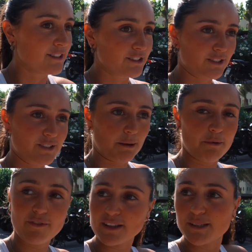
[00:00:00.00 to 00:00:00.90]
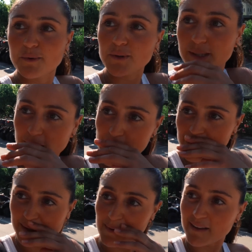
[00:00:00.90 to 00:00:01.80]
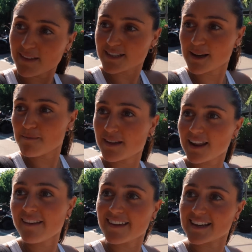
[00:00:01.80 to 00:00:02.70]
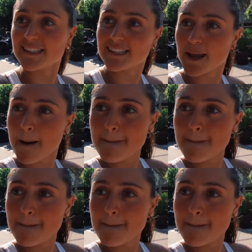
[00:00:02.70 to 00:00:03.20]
Just some of us are more serious about the gym than others.